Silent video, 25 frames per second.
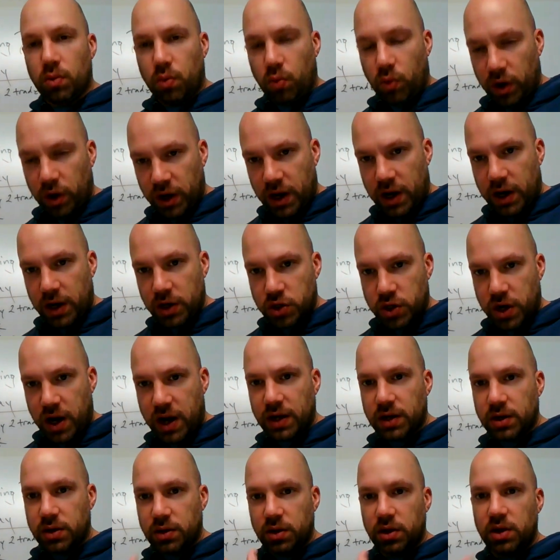One
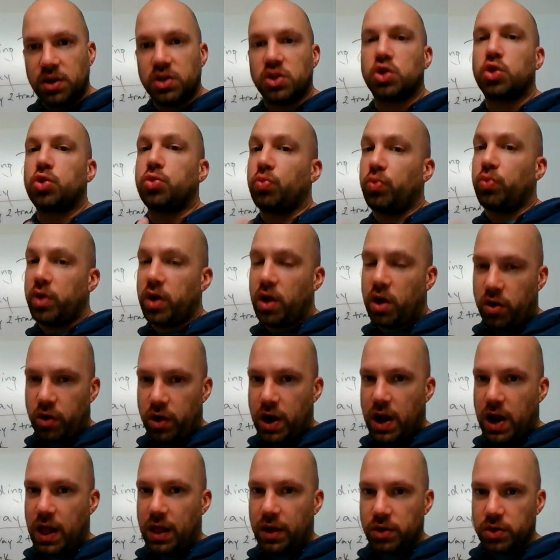contract is
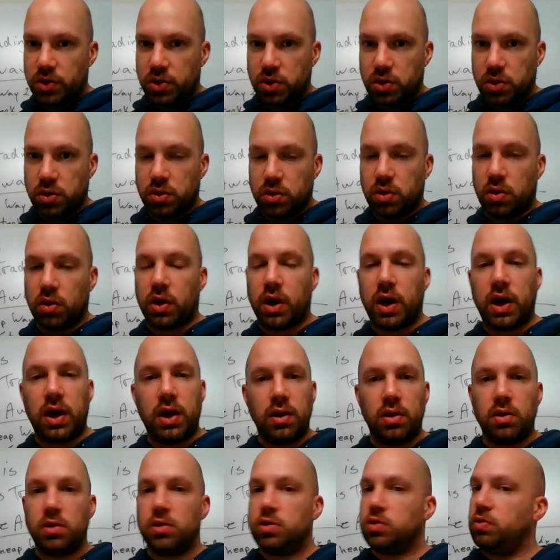$300.
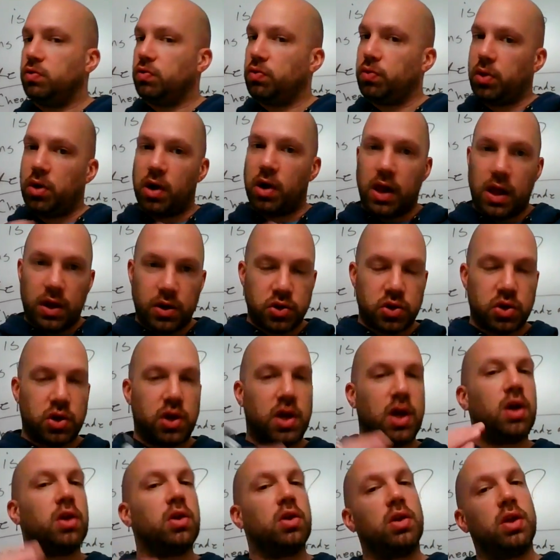Okay, $300
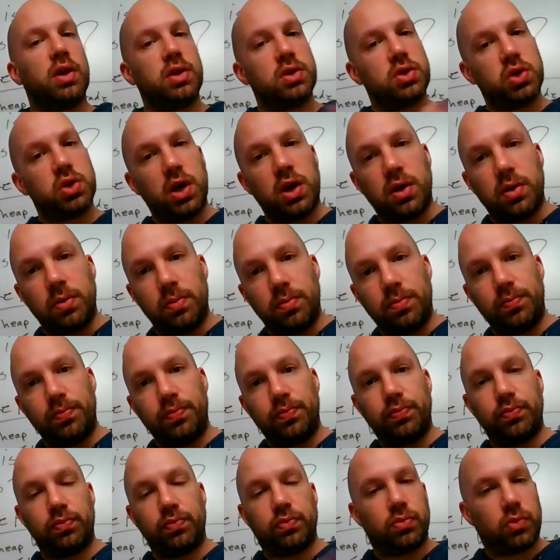you can trade it.
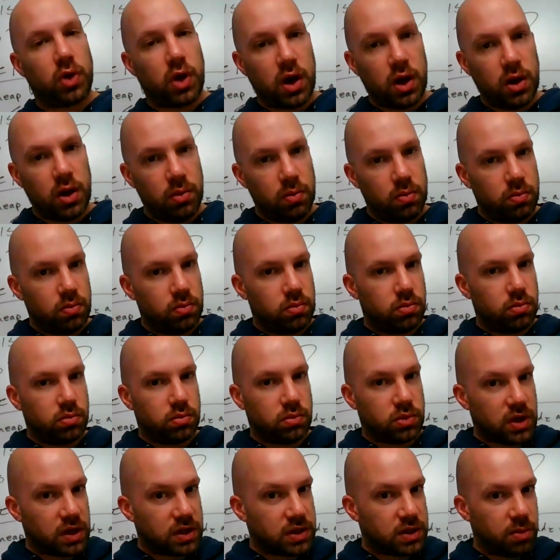Okay,
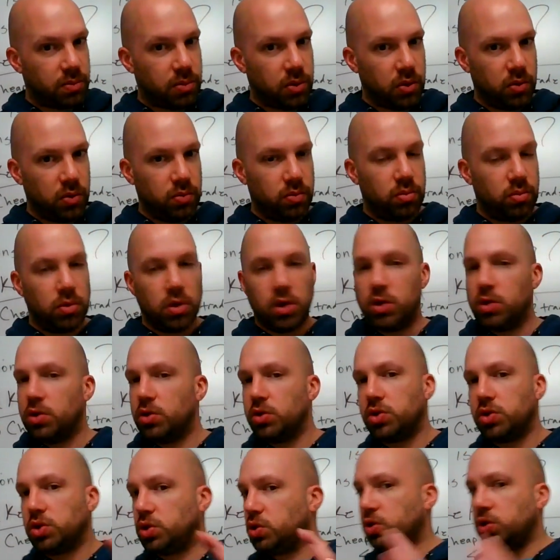so that's simple.
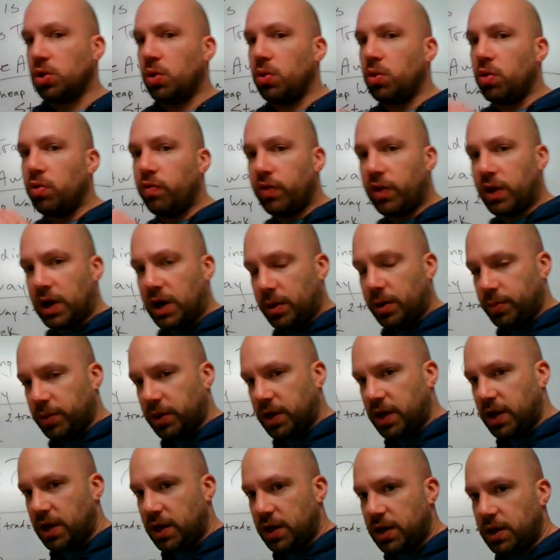Don't
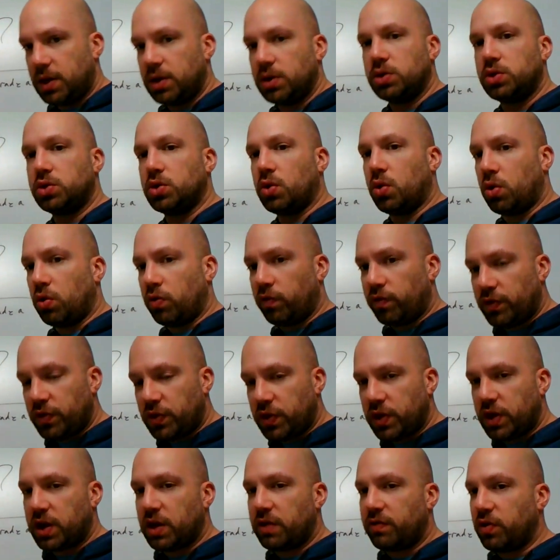overcomplicate it. Don't
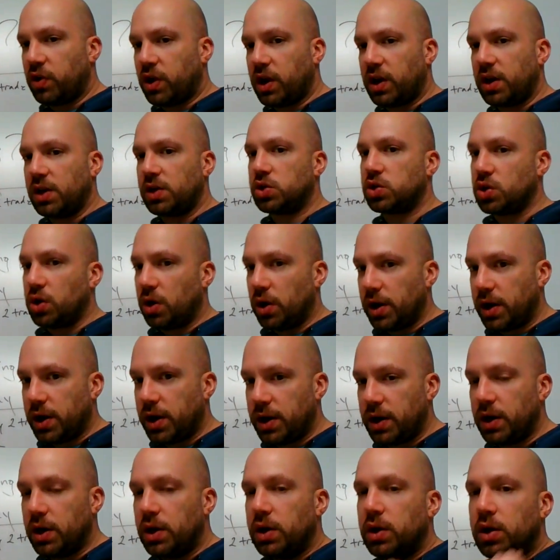overthink it. If you're getting
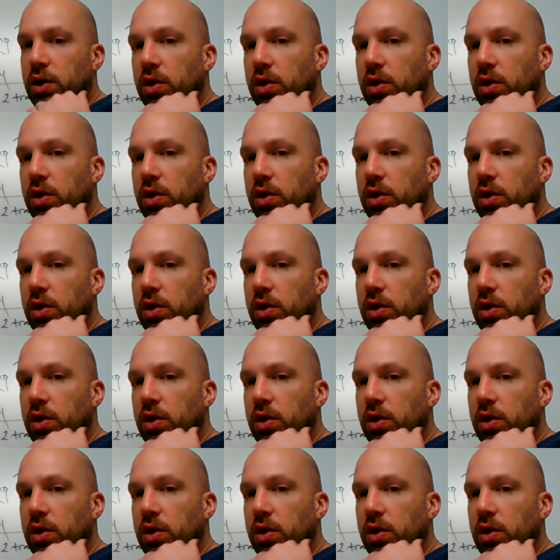started,